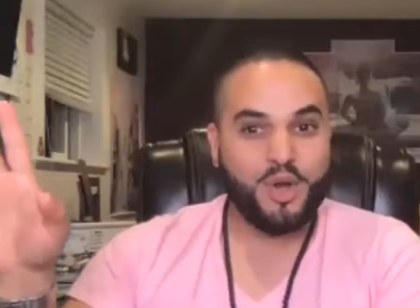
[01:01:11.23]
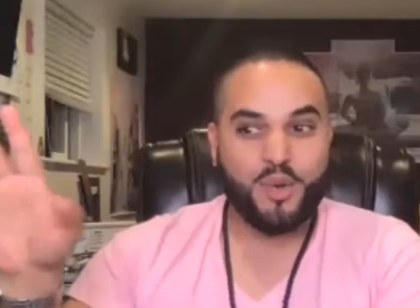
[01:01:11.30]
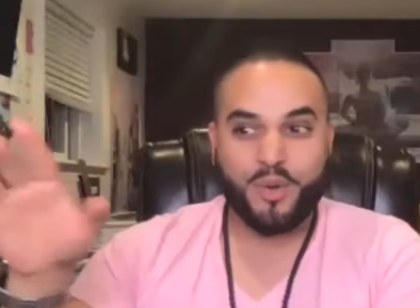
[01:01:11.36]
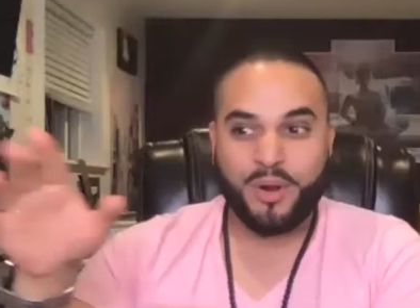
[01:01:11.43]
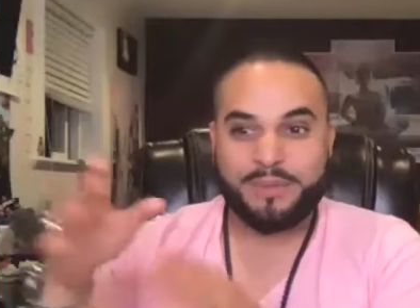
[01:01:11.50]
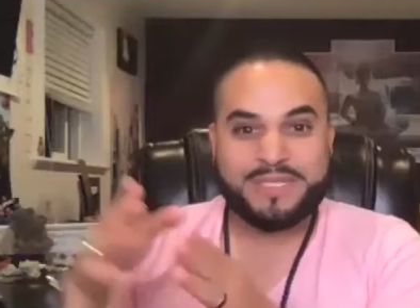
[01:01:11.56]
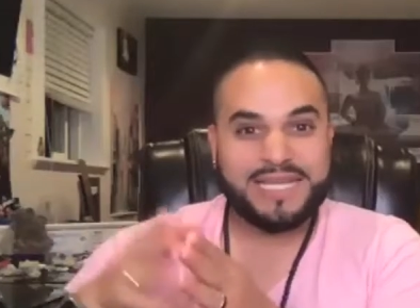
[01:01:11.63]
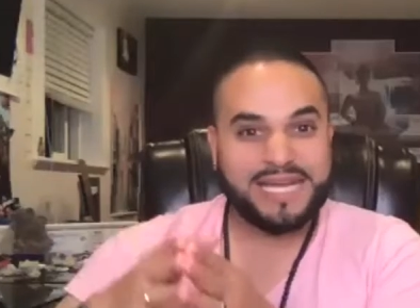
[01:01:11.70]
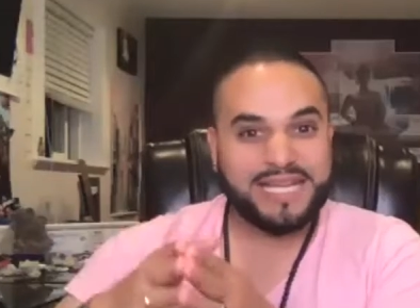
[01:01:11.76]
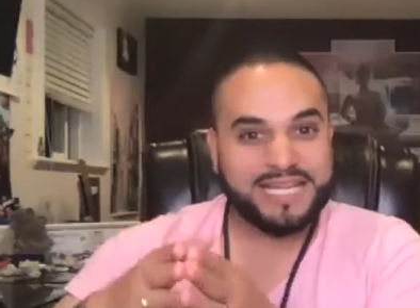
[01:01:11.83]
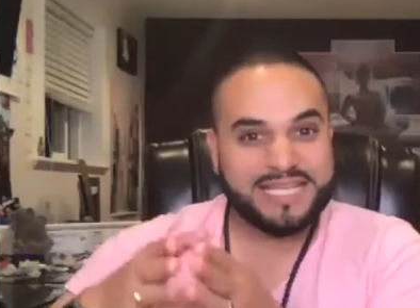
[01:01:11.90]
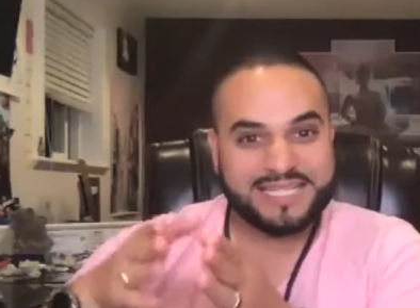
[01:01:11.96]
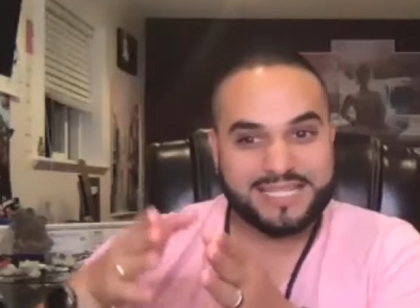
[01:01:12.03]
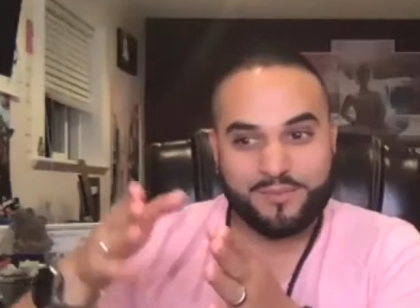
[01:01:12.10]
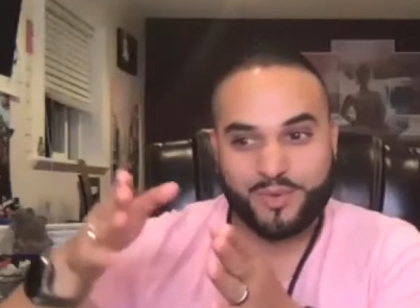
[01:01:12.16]
where I'm telling
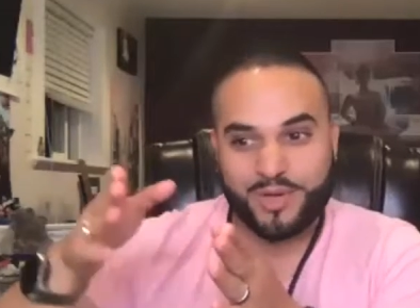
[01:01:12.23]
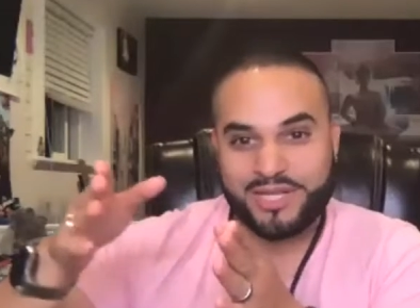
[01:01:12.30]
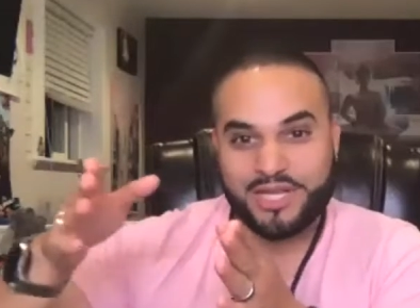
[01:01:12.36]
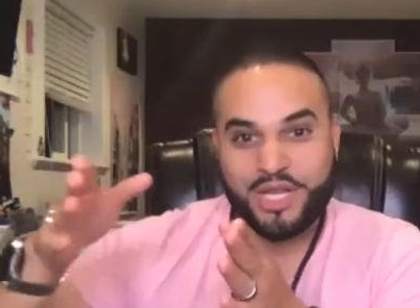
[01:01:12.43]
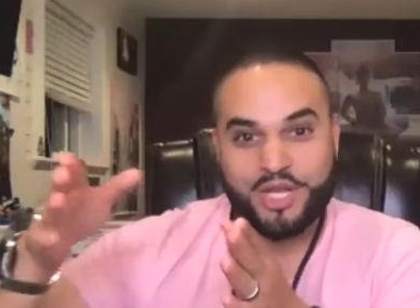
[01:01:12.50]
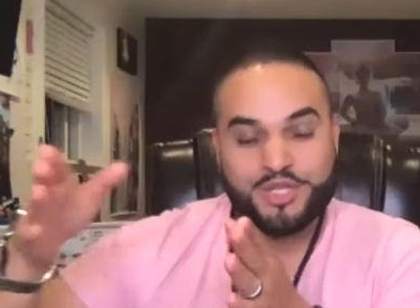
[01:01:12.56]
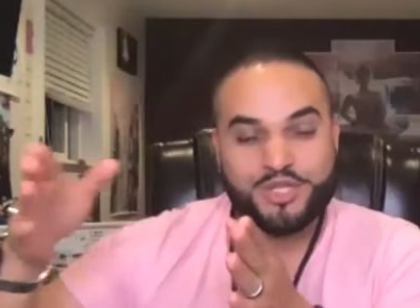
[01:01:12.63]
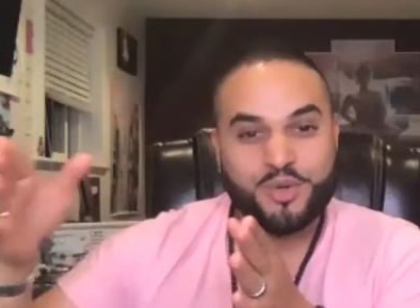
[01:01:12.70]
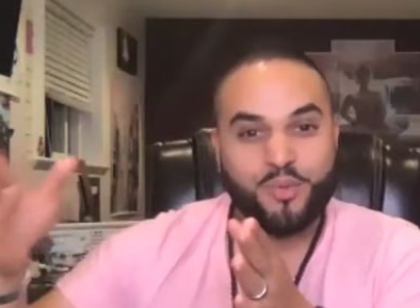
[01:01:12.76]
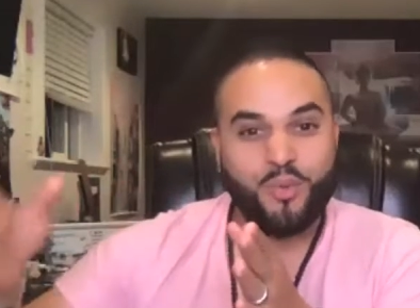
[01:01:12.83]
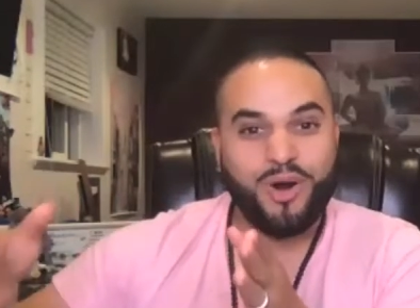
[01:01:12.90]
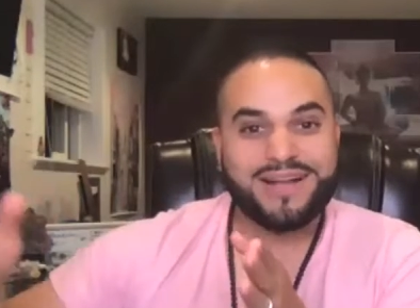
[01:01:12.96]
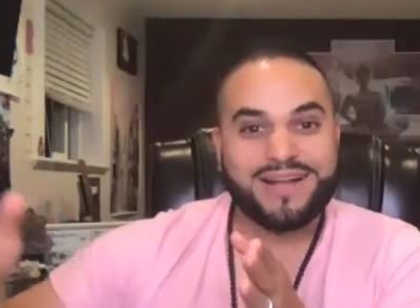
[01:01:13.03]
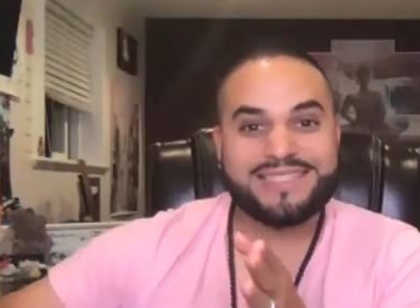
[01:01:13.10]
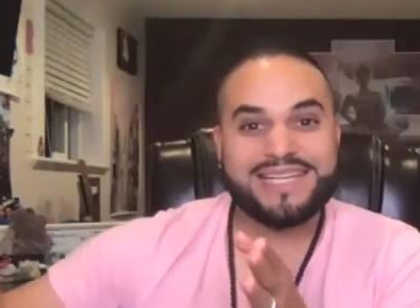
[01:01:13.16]
someone to
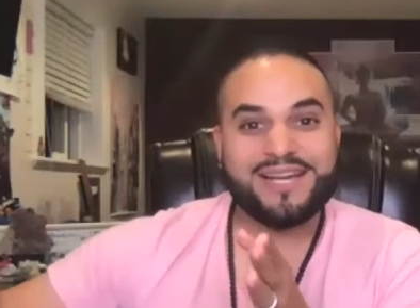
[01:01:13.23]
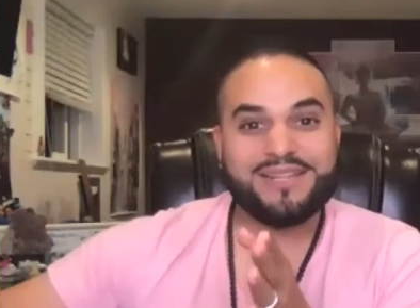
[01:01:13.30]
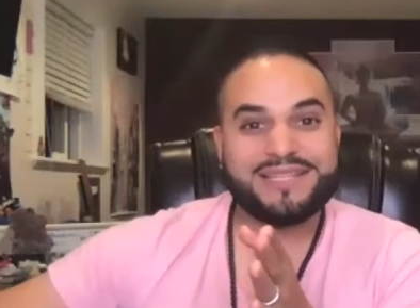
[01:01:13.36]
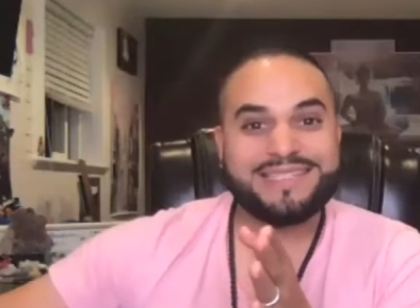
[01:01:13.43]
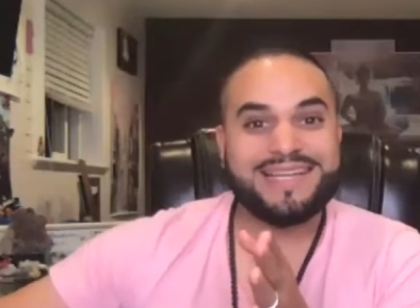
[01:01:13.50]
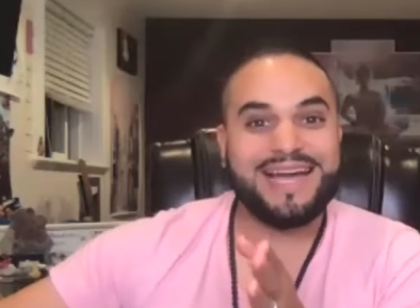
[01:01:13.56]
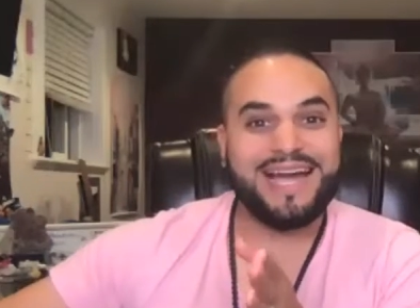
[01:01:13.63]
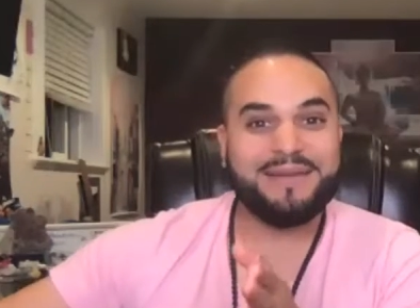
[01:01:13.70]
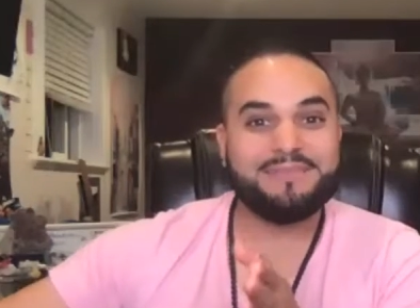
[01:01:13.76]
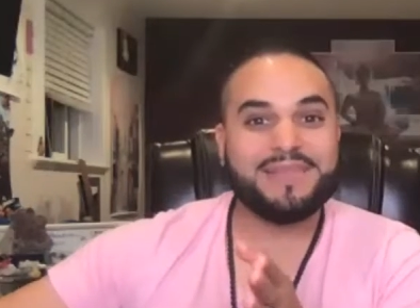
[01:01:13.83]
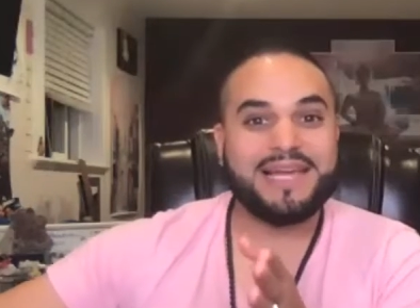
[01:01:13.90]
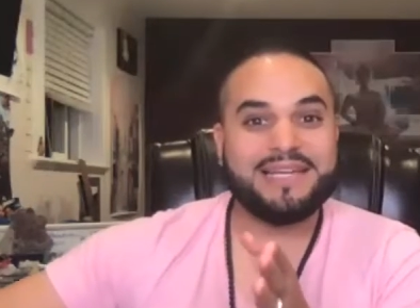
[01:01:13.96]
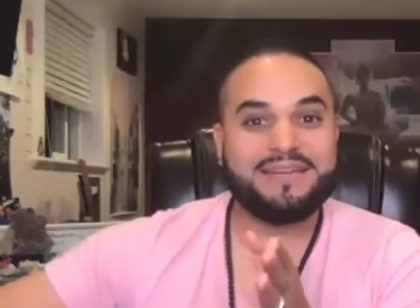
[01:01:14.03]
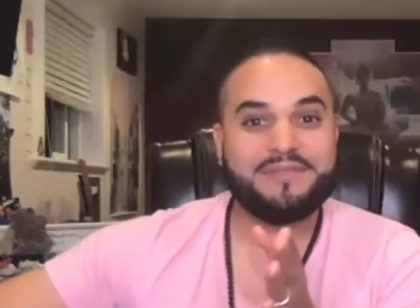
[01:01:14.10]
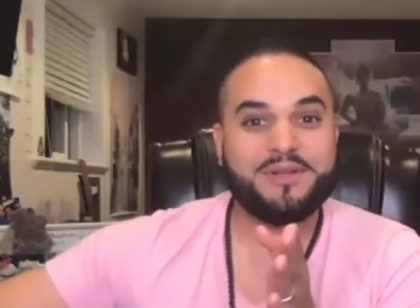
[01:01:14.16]
walk down the
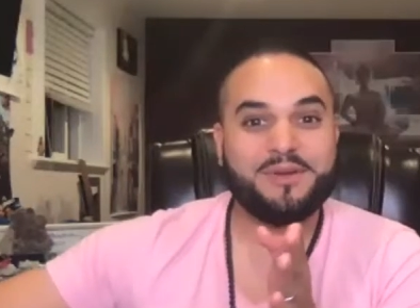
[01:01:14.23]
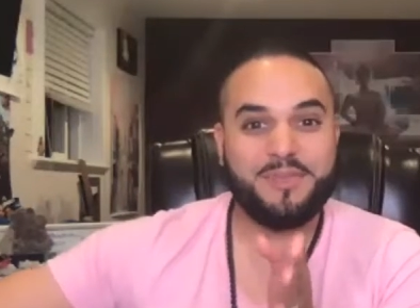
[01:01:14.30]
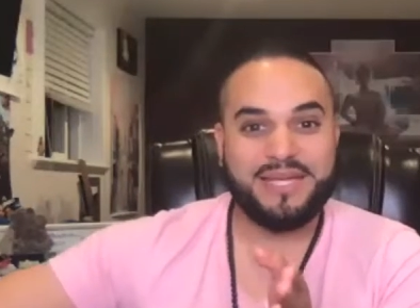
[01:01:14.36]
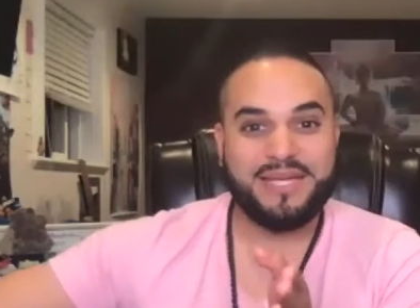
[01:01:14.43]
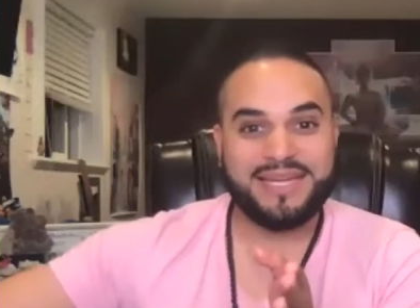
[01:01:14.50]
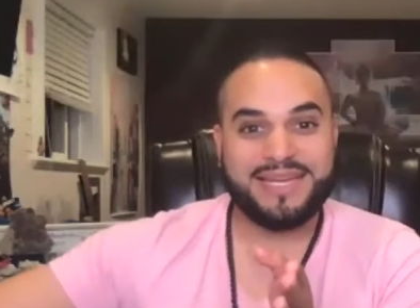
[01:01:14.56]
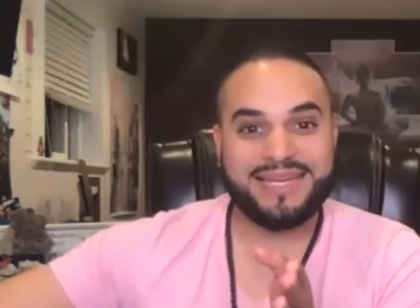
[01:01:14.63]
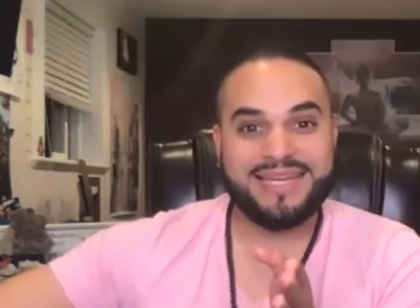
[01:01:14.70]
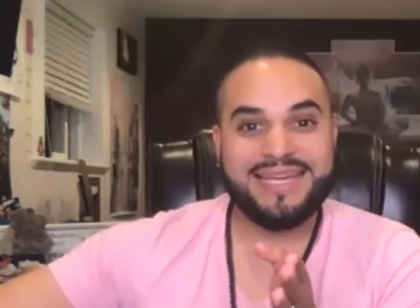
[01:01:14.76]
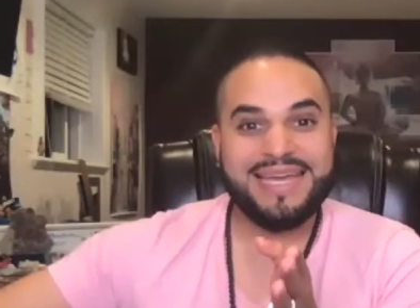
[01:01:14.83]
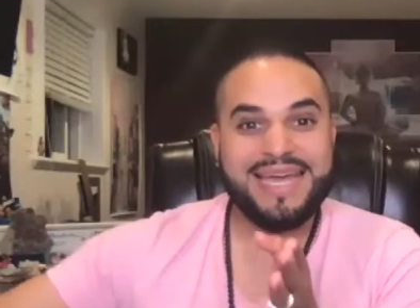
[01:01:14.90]
timeline of their being